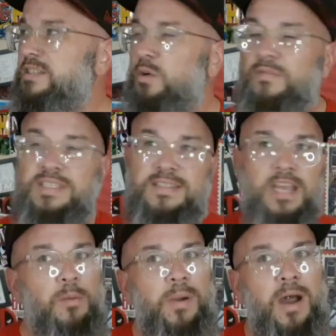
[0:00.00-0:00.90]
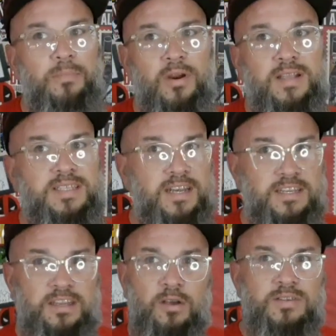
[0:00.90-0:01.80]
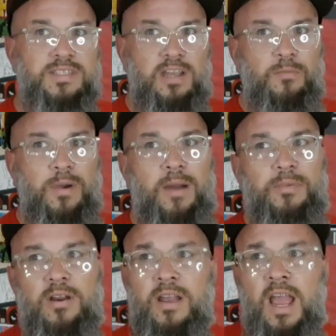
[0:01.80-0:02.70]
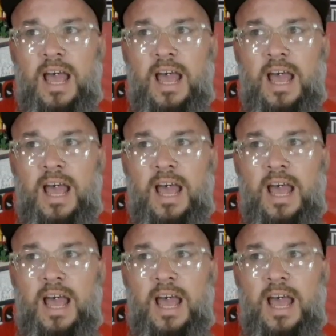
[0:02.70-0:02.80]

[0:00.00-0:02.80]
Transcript: sort of a soap opera, it's an adult soap opera,